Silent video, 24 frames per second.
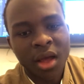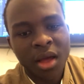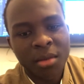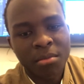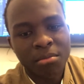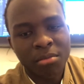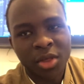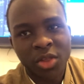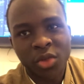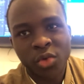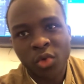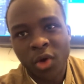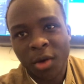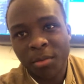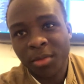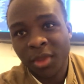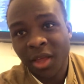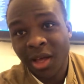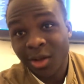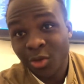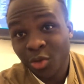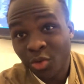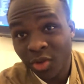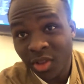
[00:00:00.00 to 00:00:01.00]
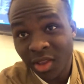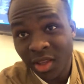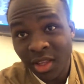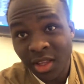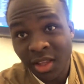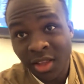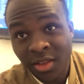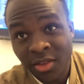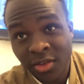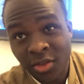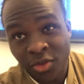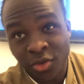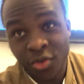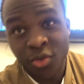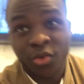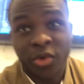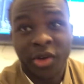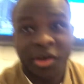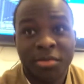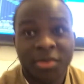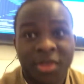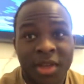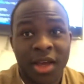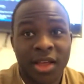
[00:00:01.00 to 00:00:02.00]
be swapped out with these new
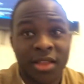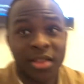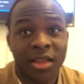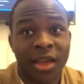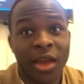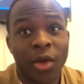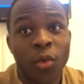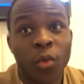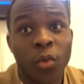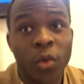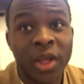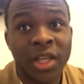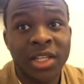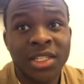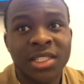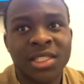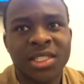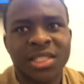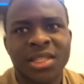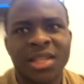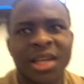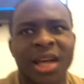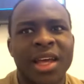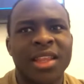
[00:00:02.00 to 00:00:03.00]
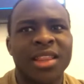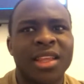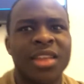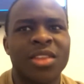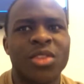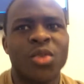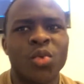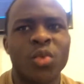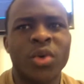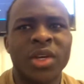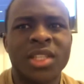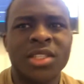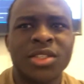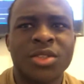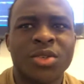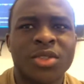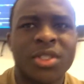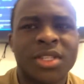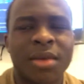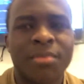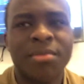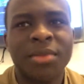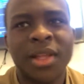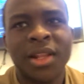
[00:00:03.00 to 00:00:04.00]
websites like Wix. I think it's Wix or
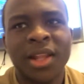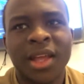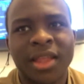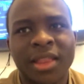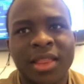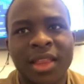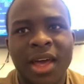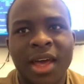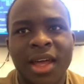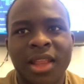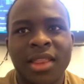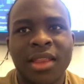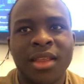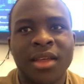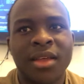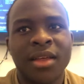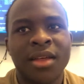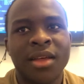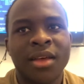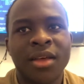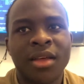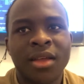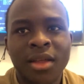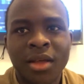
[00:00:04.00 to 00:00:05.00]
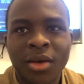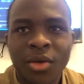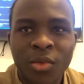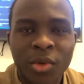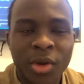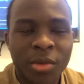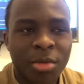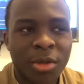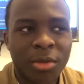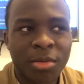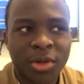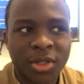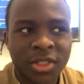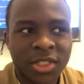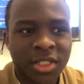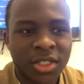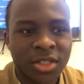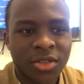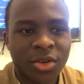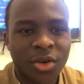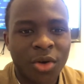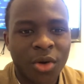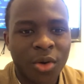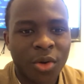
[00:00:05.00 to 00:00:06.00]
something like that, where people just
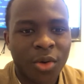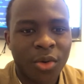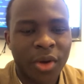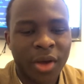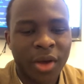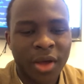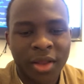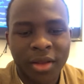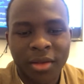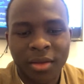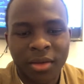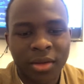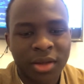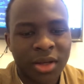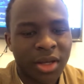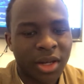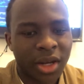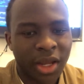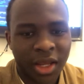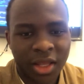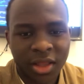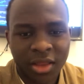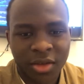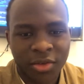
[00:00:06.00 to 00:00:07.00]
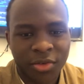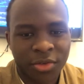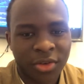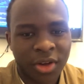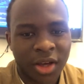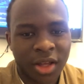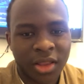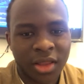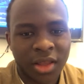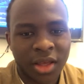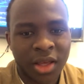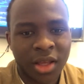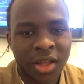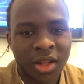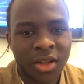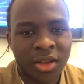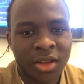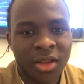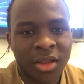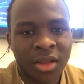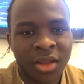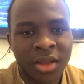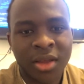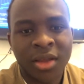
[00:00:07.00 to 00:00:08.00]
go and create the front end
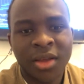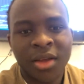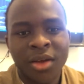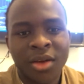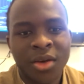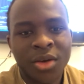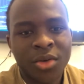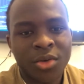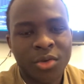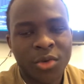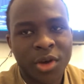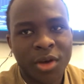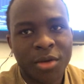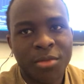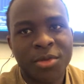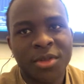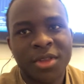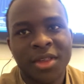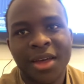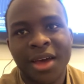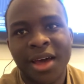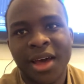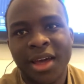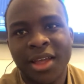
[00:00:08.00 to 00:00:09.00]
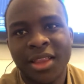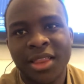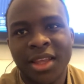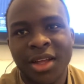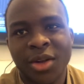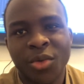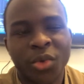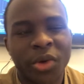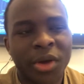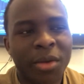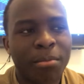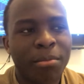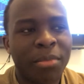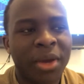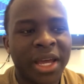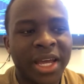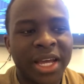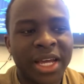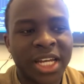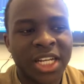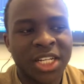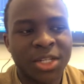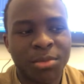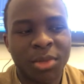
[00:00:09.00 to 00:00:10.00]
website and web
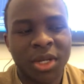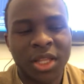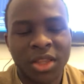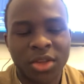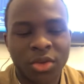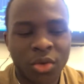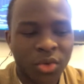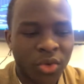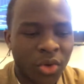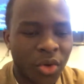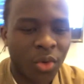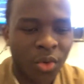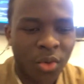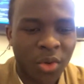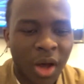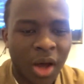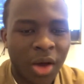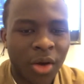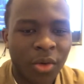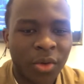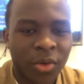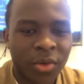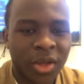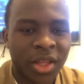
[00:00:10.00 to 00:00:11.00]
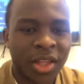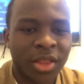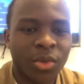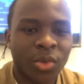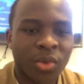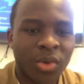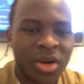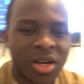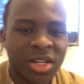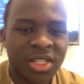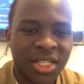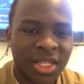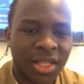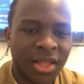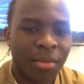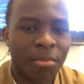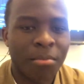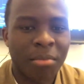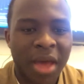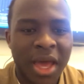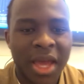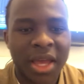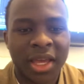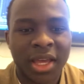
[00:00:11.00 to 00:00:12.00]
page but don't know how it works at the
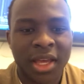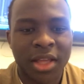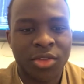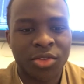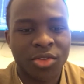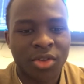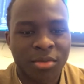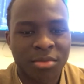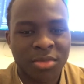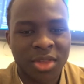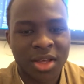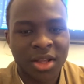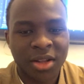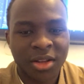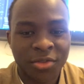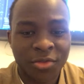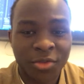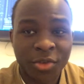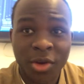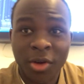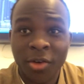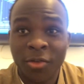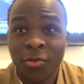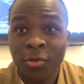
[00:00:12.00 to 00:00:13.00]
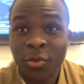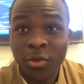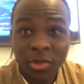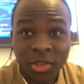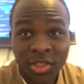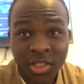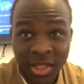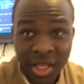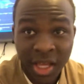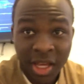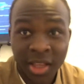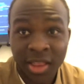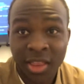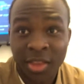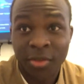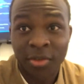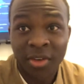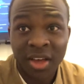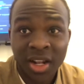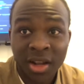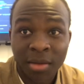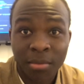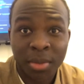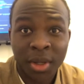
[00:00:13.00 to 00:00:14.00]
back end. So I'm saying if you're a full stack
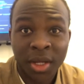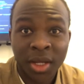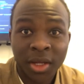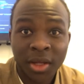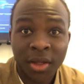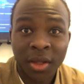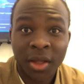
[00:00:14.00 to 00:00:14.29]
developer